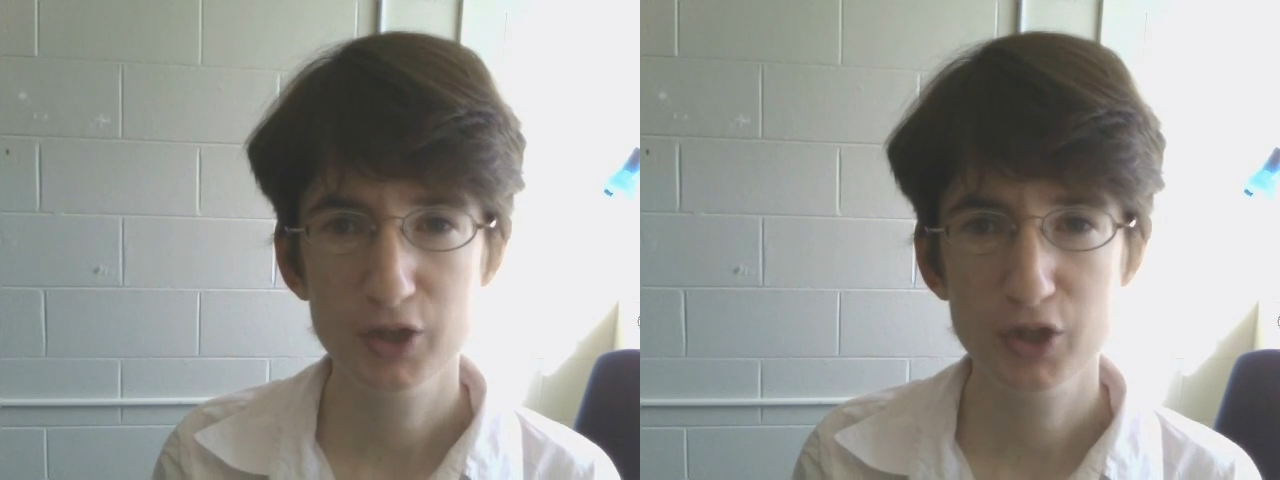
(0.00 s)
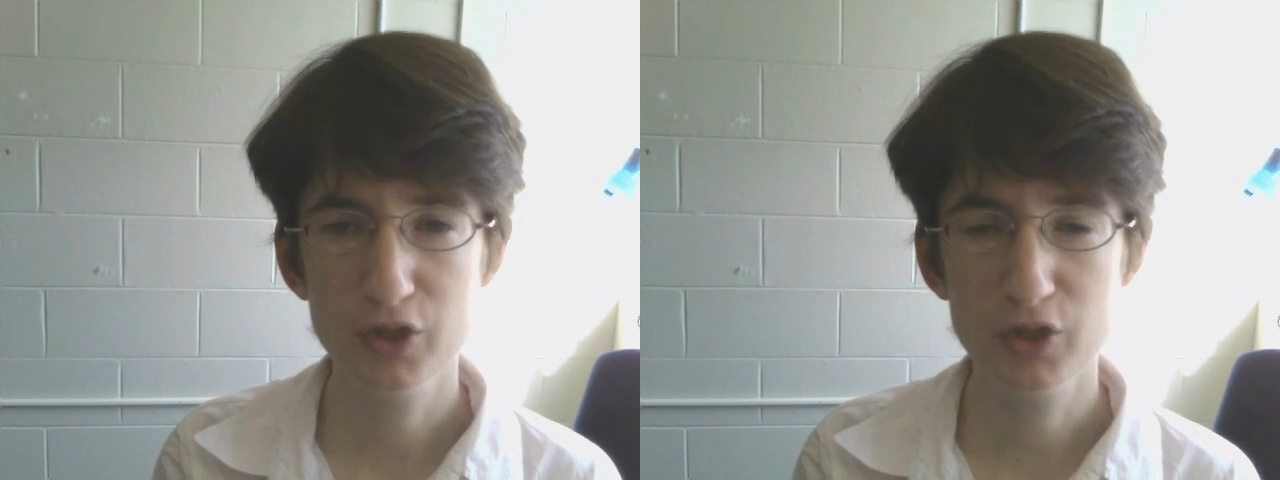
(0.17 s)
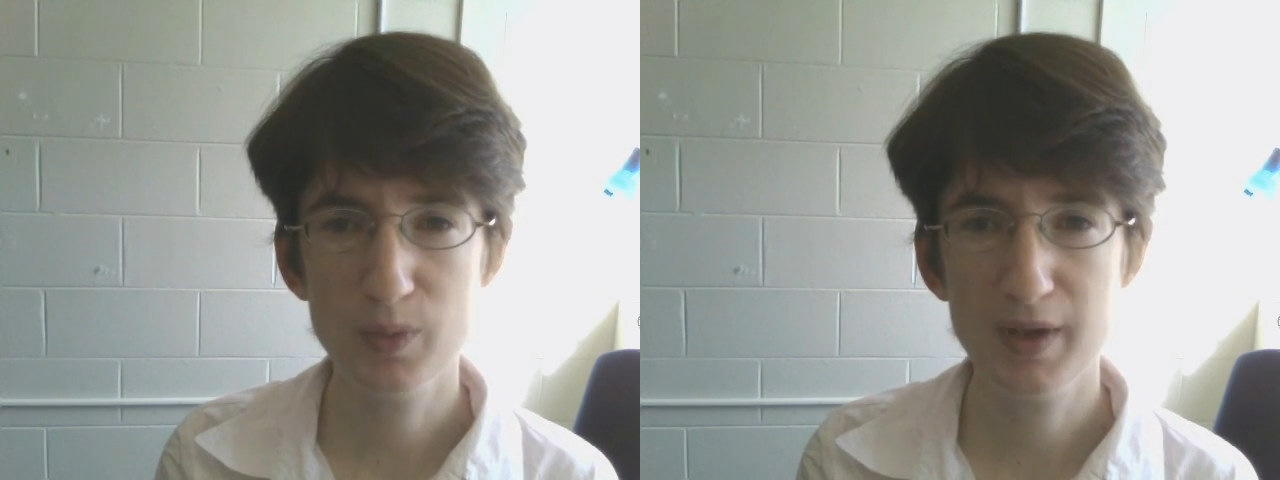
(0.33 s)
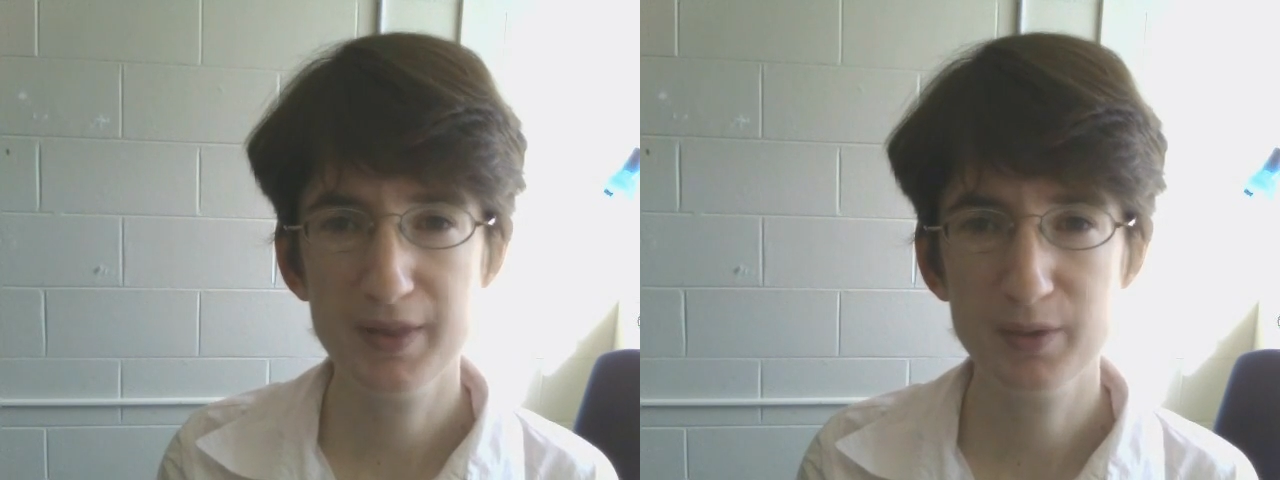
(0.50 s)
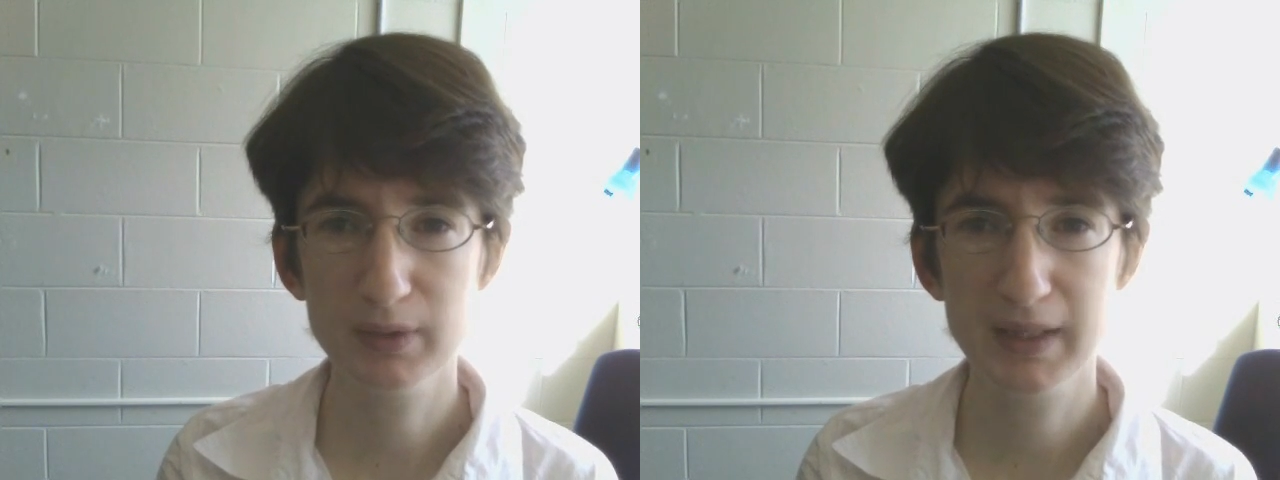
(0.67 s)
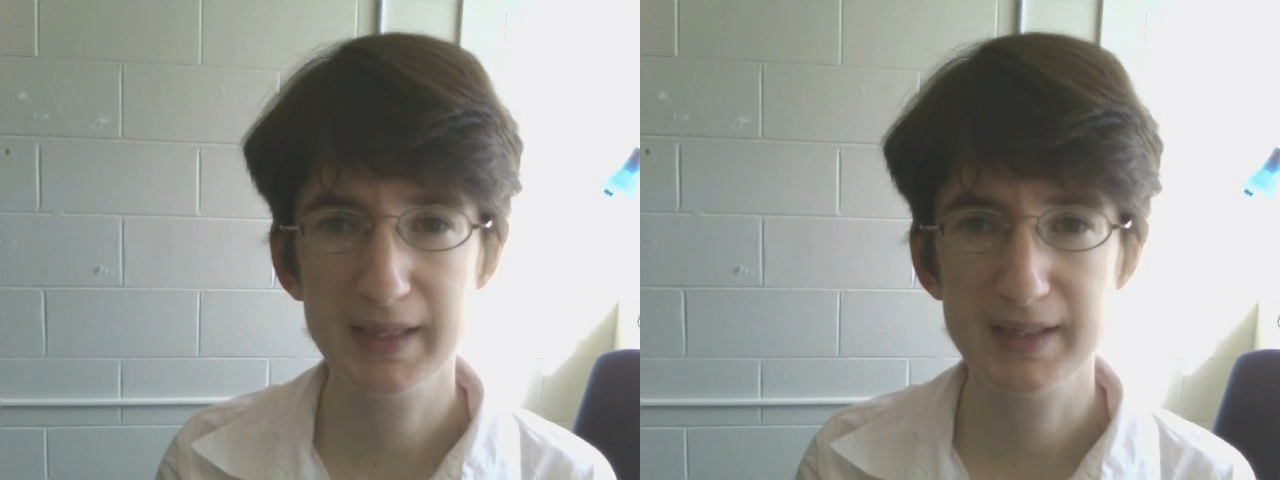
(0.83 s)
Choose one
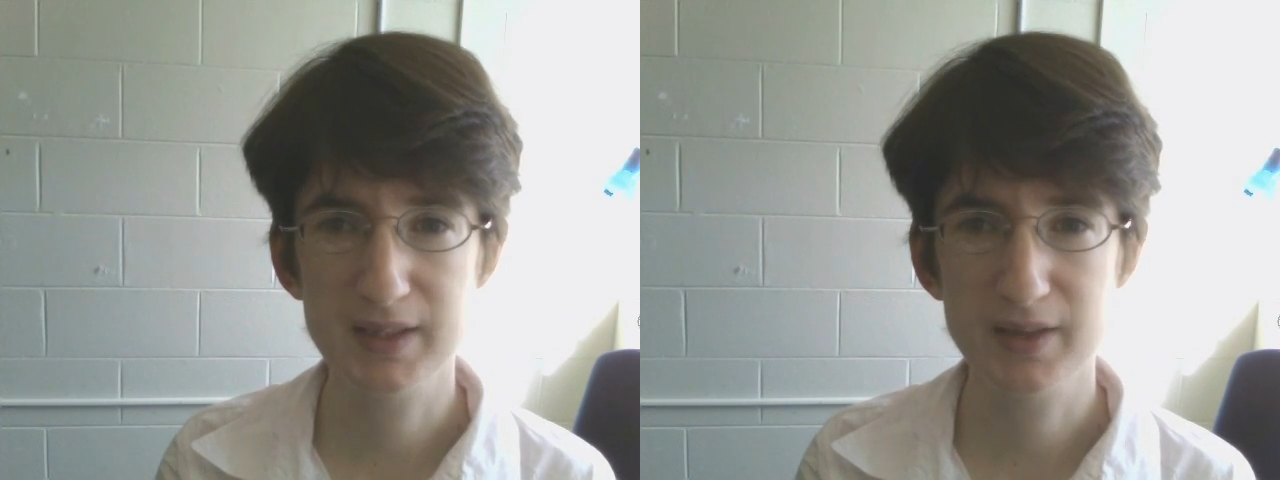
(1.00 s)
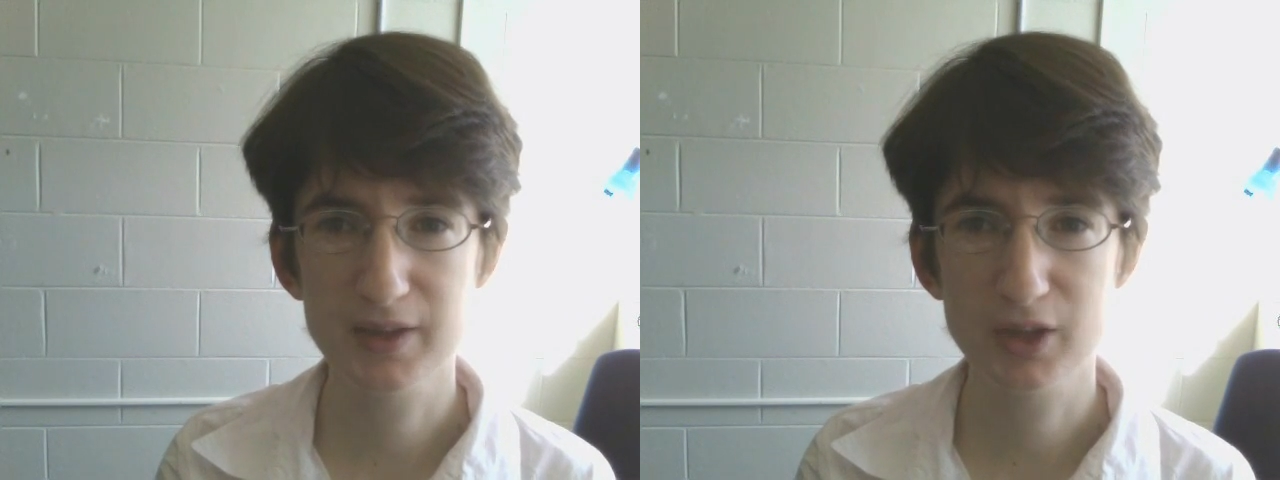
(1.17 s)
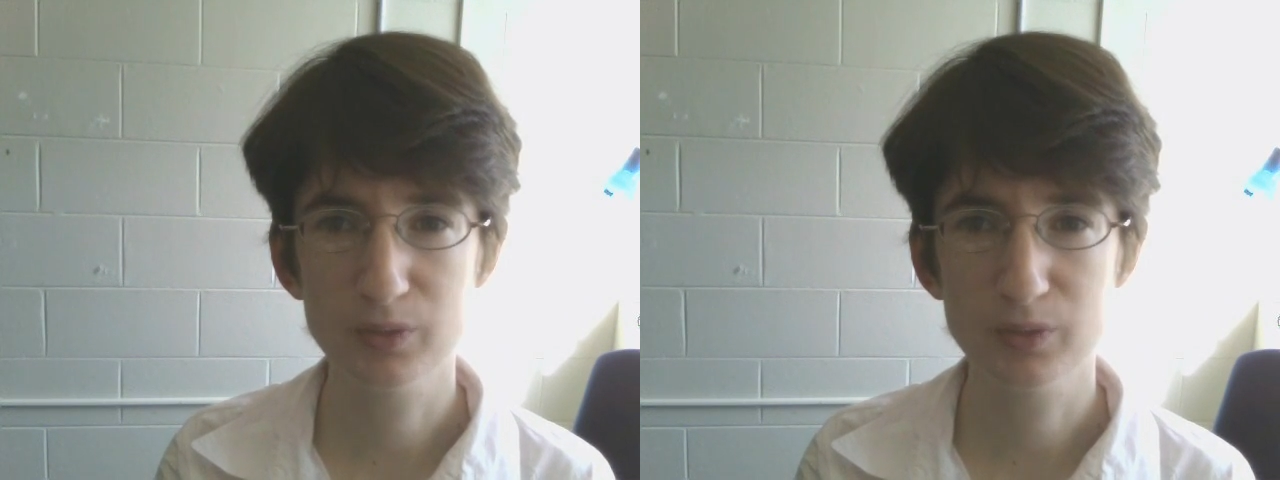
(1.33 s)
that relates to the